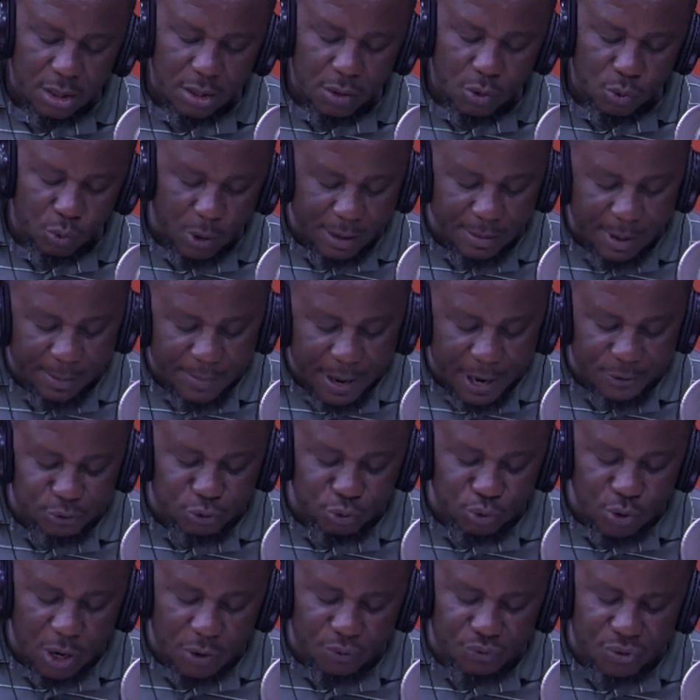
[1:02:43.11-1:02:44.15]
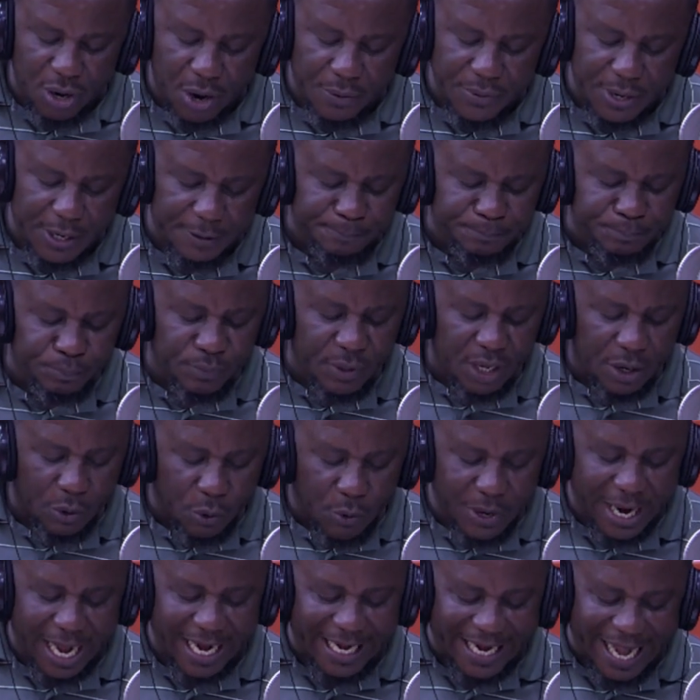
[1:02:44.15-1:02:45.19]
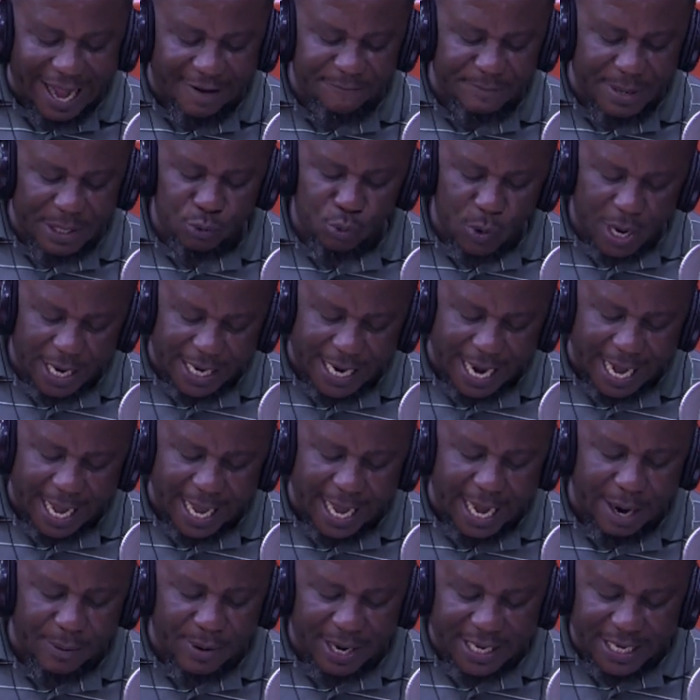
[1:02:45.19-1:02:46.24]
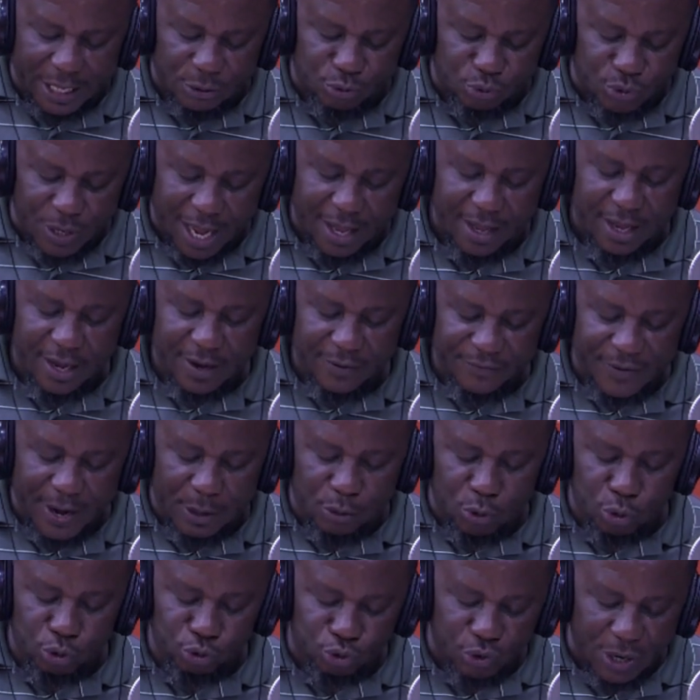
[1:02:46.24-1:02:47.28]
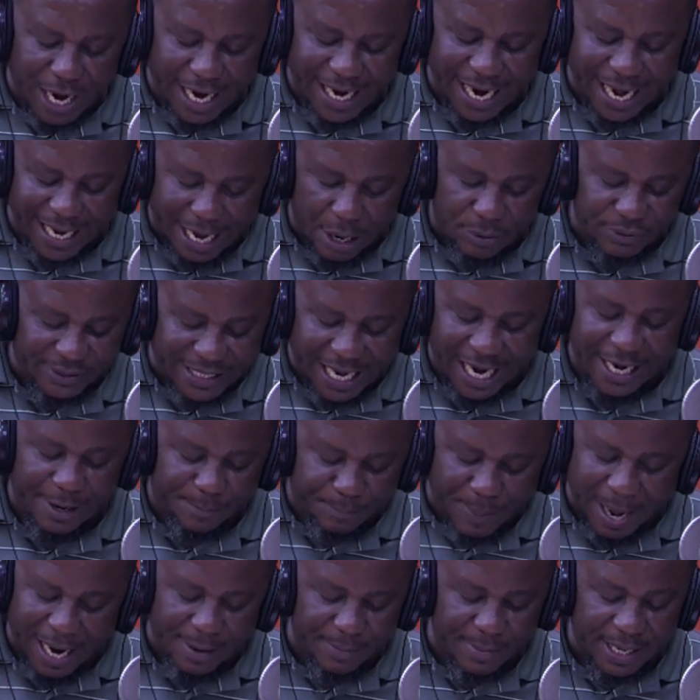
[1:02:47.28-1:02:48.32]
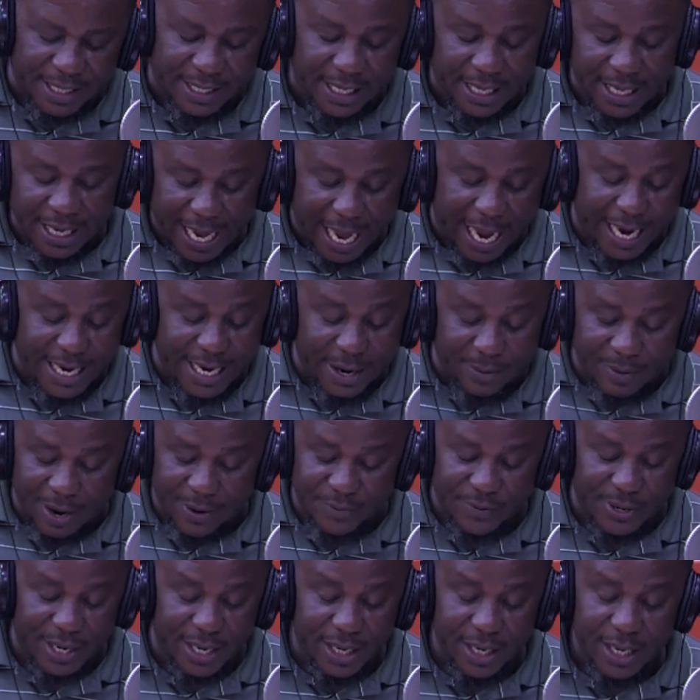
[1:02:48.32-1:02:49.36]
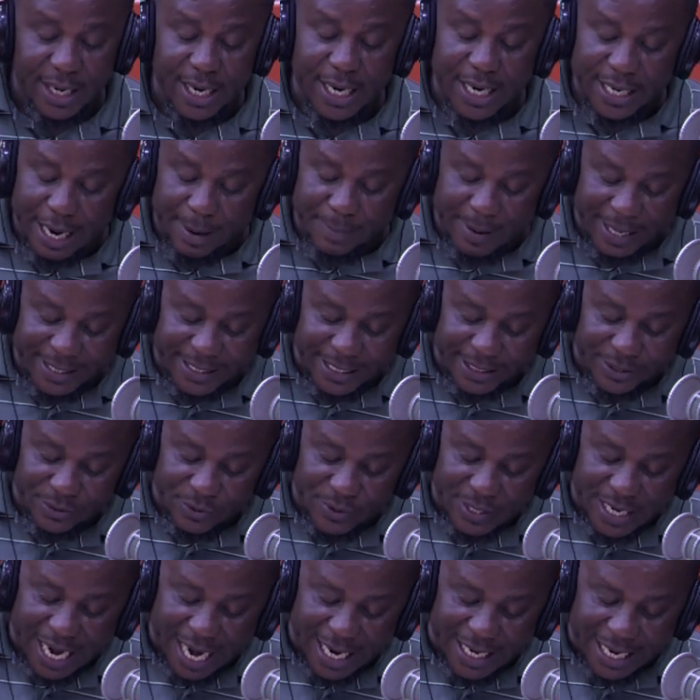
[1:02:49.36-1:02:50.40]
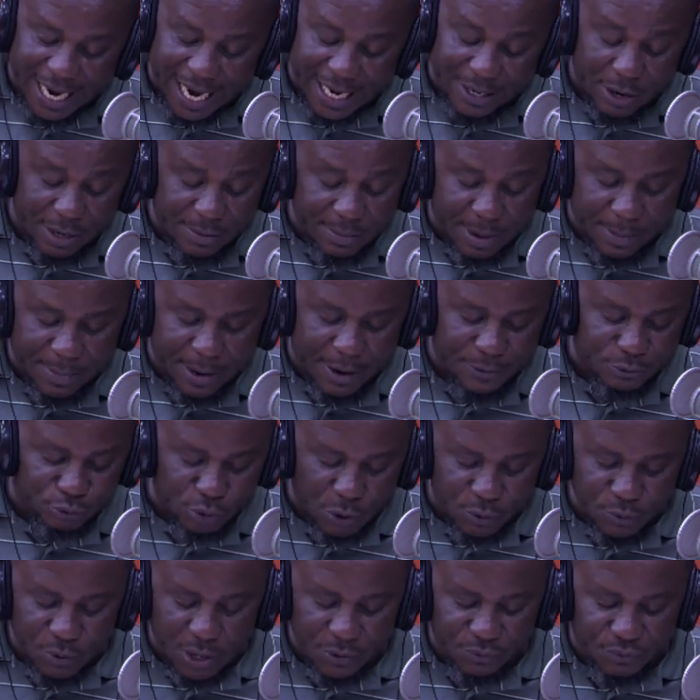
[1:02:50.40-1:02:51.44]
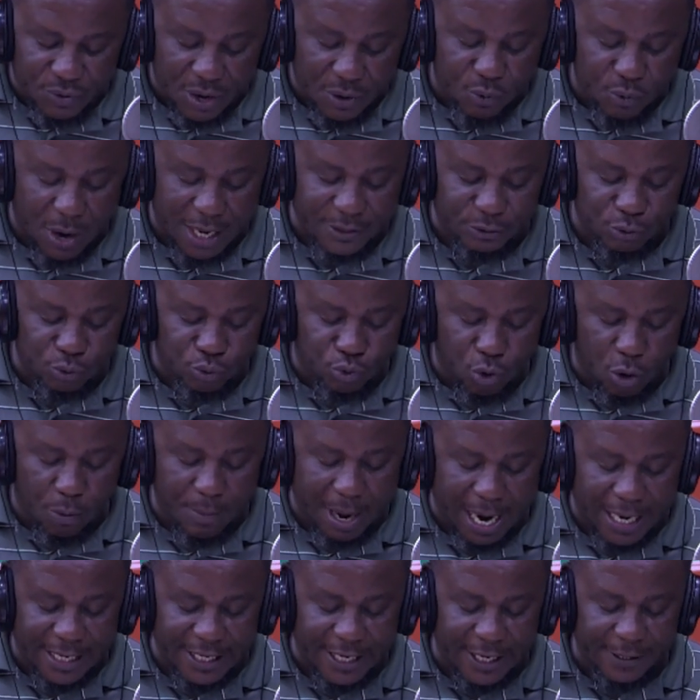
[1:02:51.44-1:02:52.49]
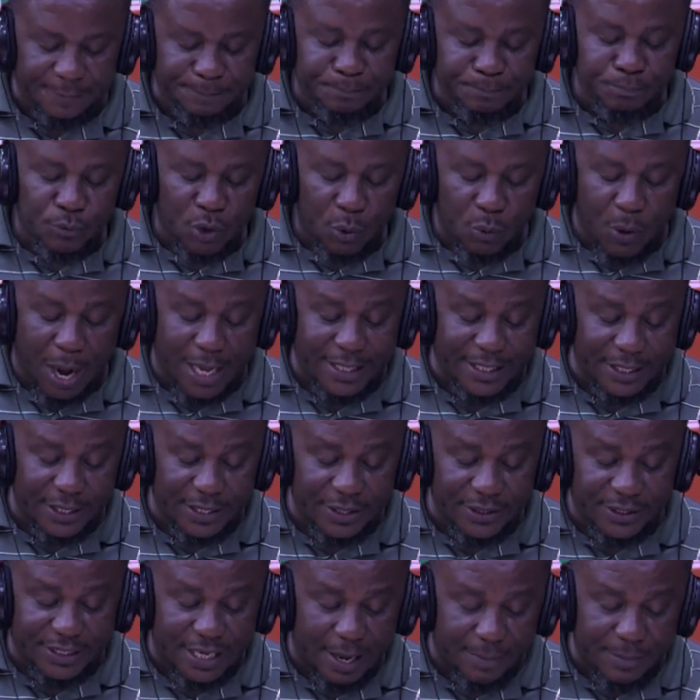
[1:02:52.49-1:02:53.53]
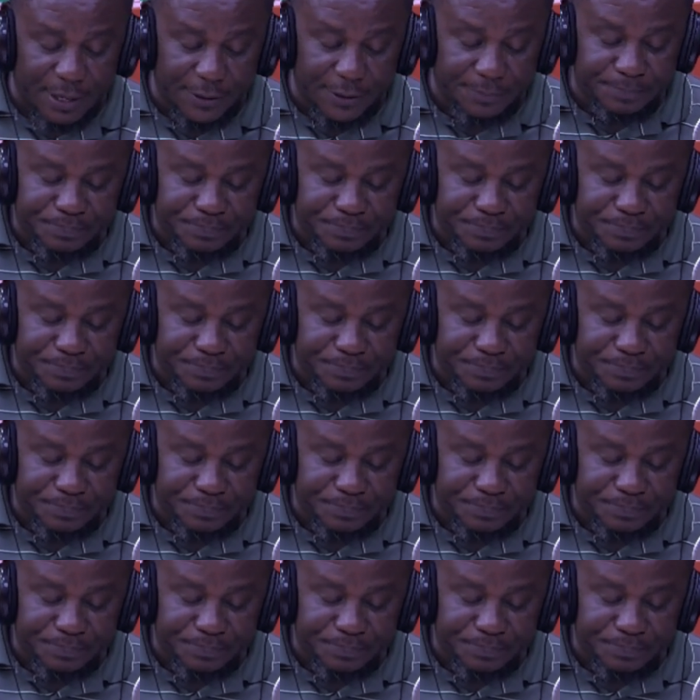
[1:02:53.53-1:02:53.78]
Whatever about you know what we are government worker, our katia, for control and accounting department. And you worry, you better to kakra, and be bounce on what you and you call my dear. Why, Sabi?